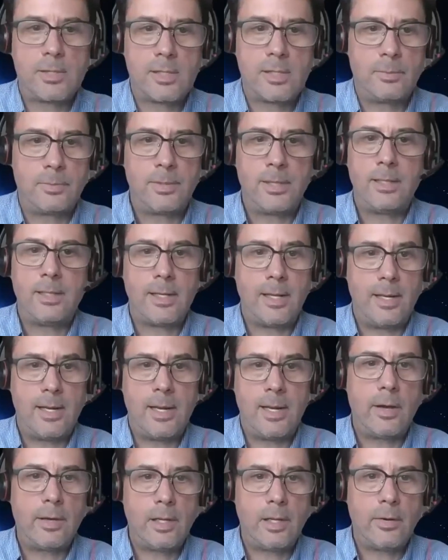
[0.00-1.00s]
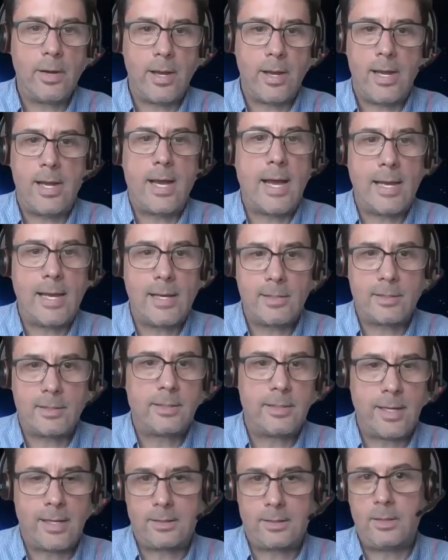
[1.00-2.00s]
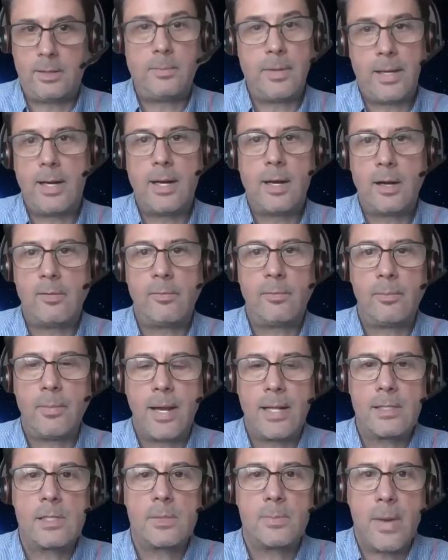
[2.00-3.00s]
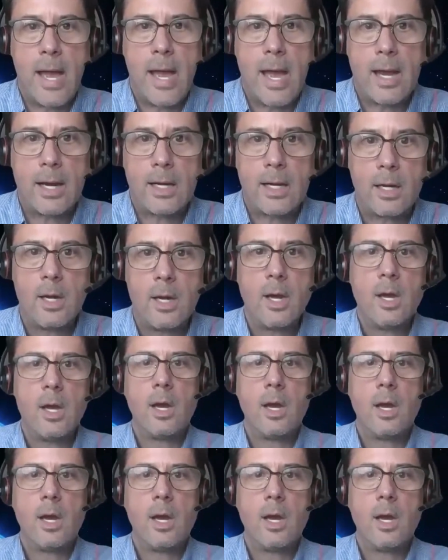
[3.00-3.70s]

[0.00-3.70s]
with something that now your AI is detecting may not have met spec,